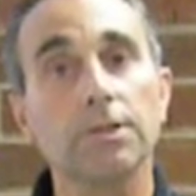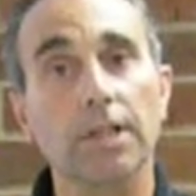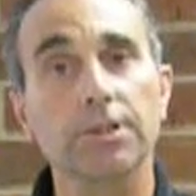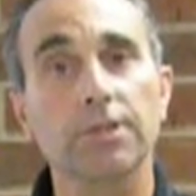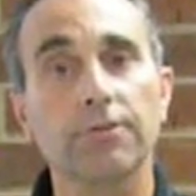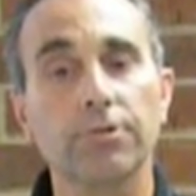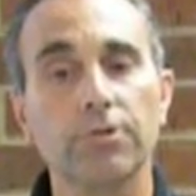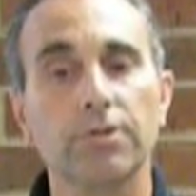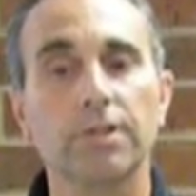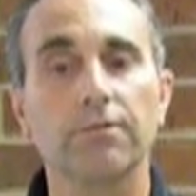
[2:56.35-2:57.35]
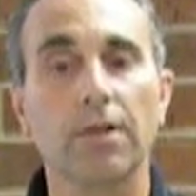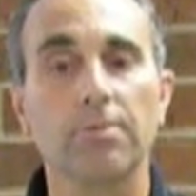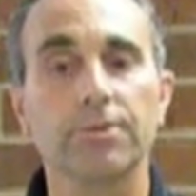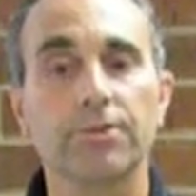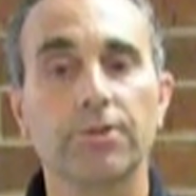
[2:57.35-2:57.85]
such as food and
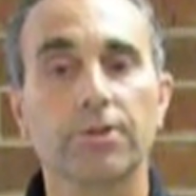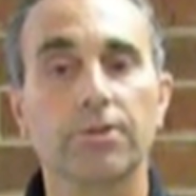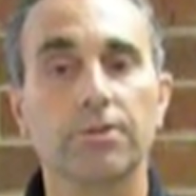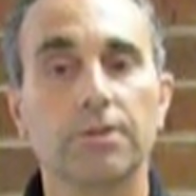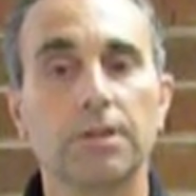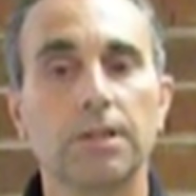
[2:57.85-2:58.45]
pharmaceutical.